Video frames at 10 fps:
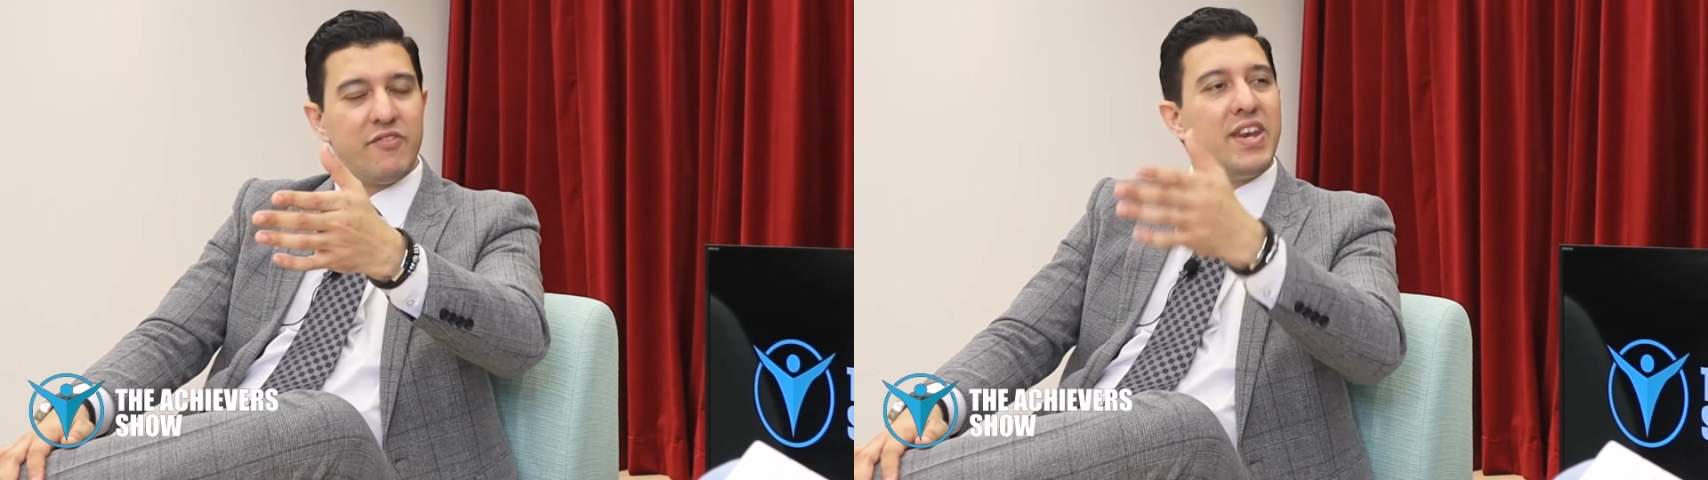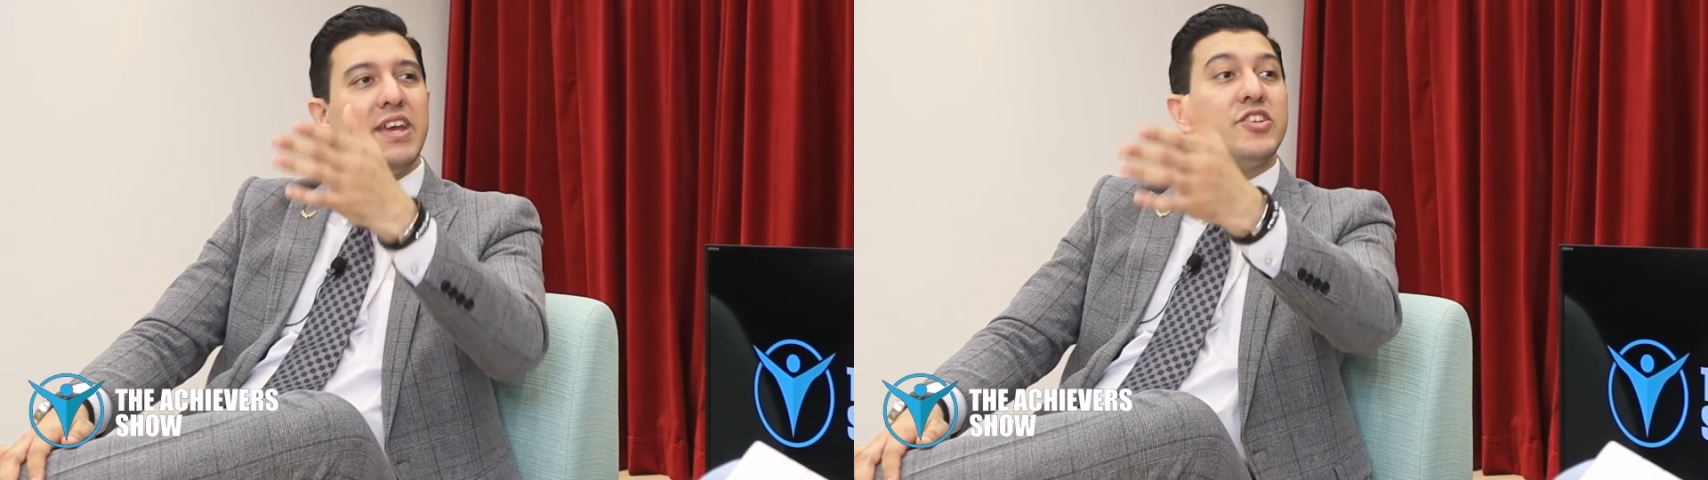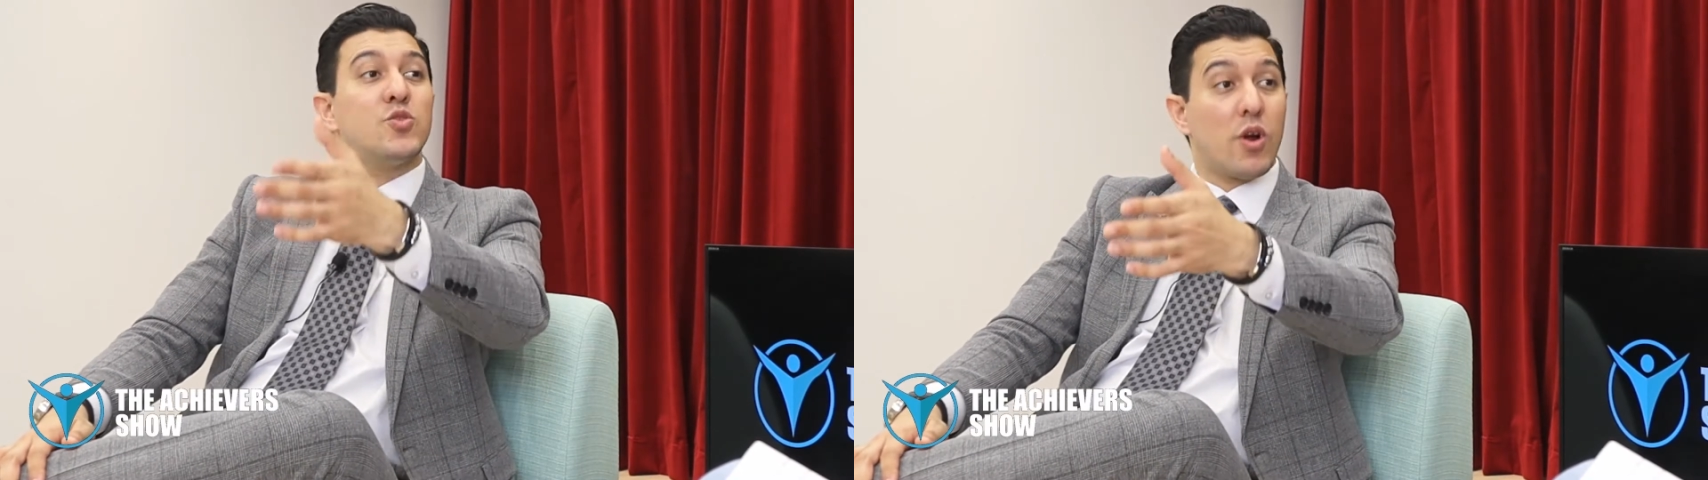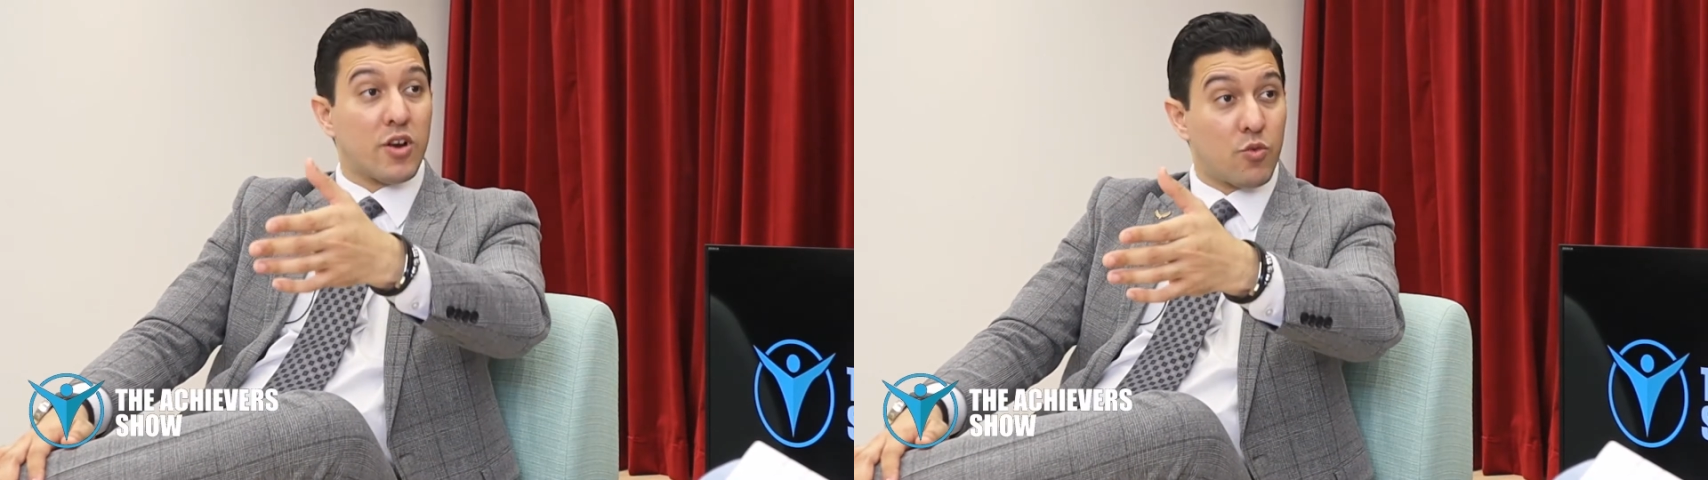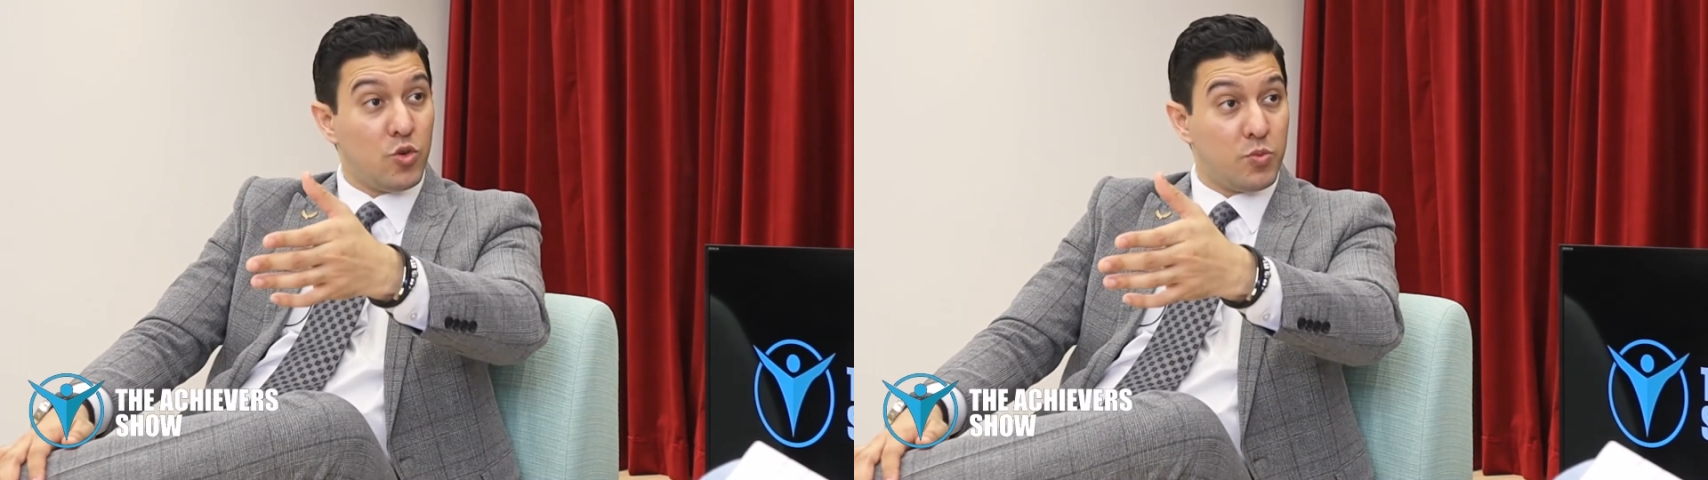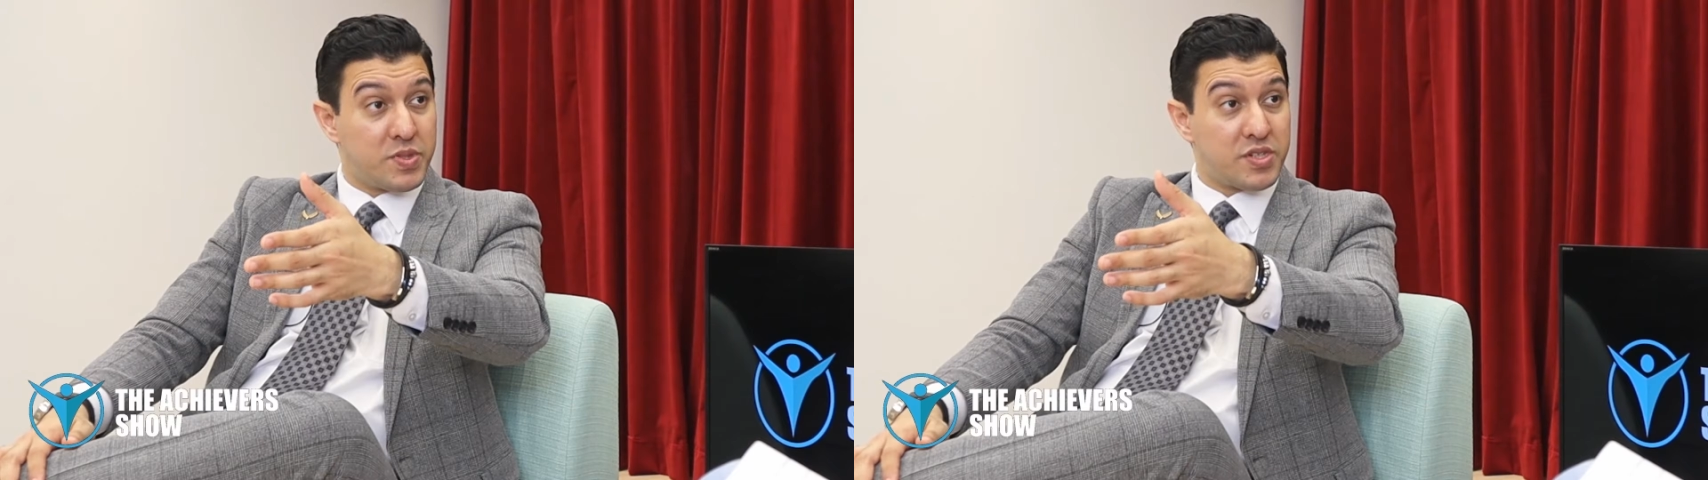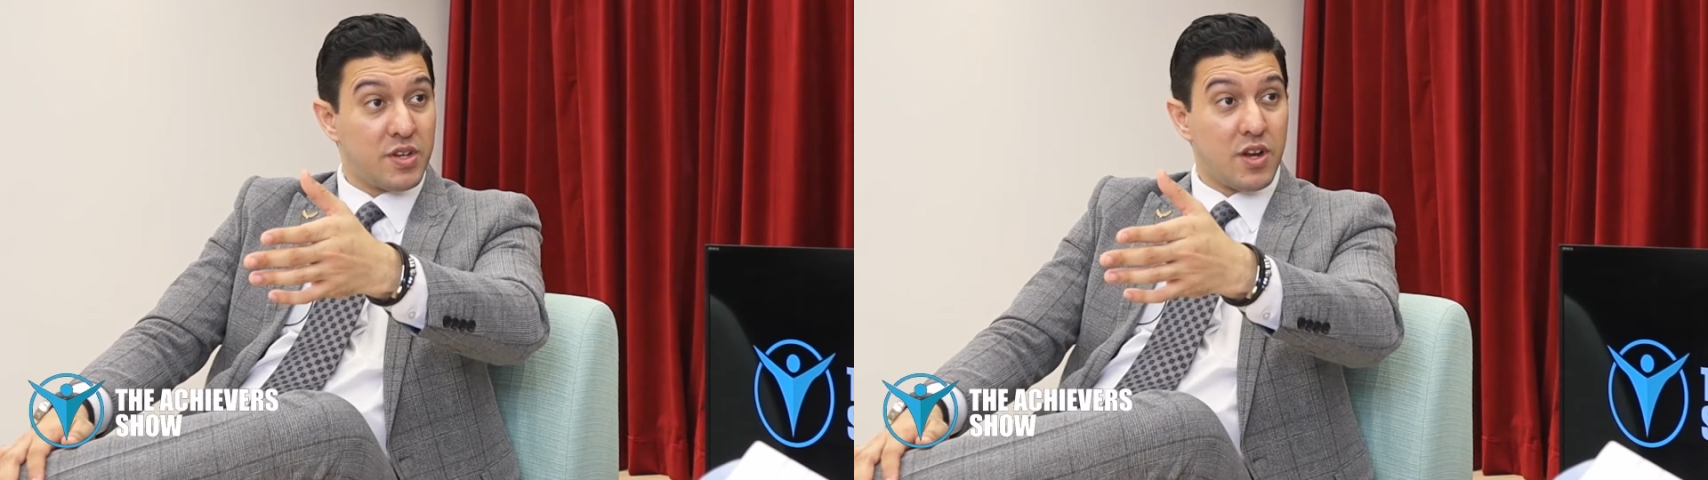Fit into our groups,